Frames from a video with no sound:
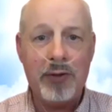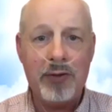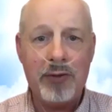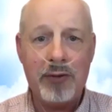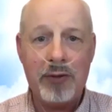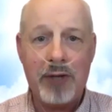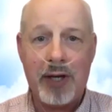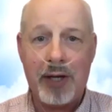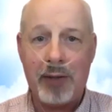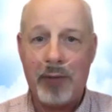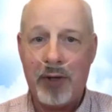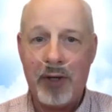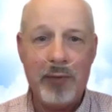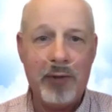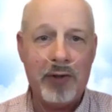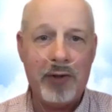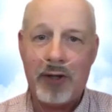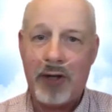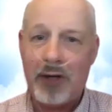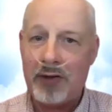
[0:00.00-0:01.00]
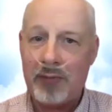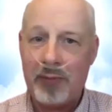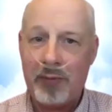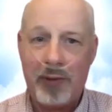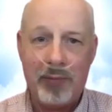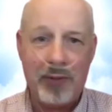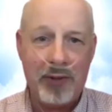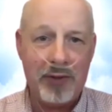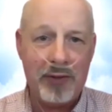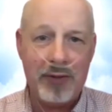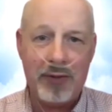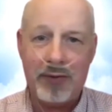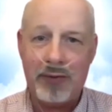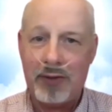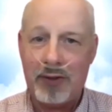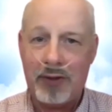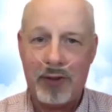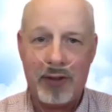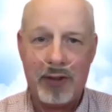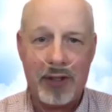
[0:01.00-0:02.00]
I pretty much lost my business
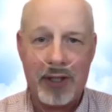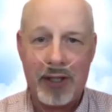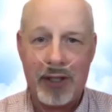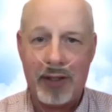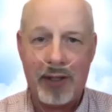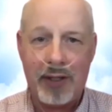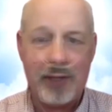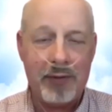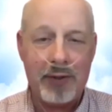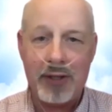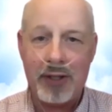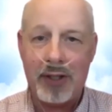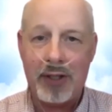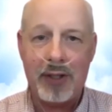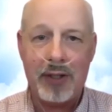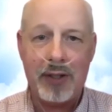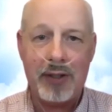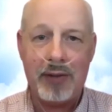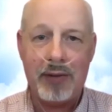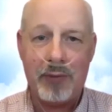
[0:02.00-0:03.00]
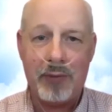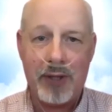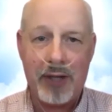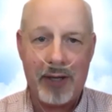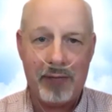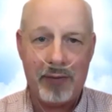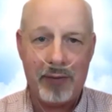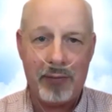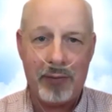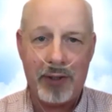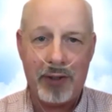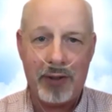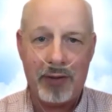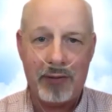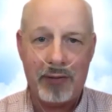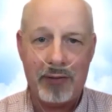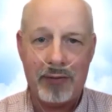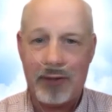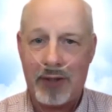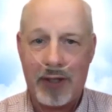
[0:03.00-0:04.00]
and everything and what have you,
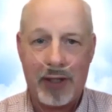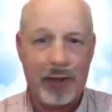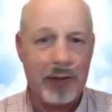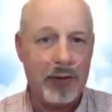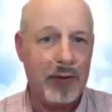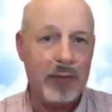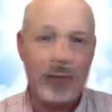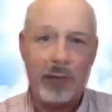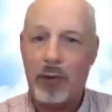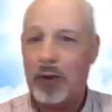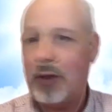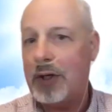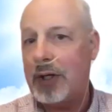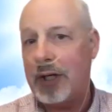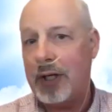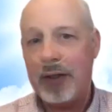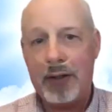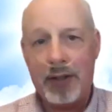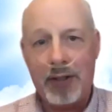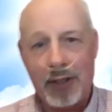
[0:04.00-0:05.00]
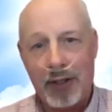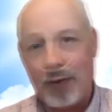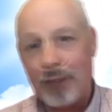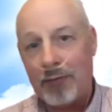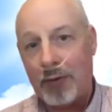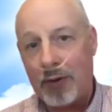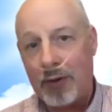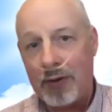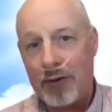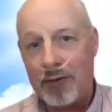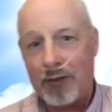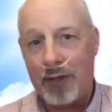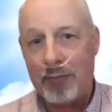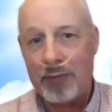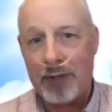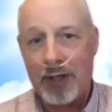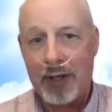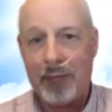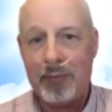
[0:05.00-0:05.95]
because I couldn't work and care for her at the same time.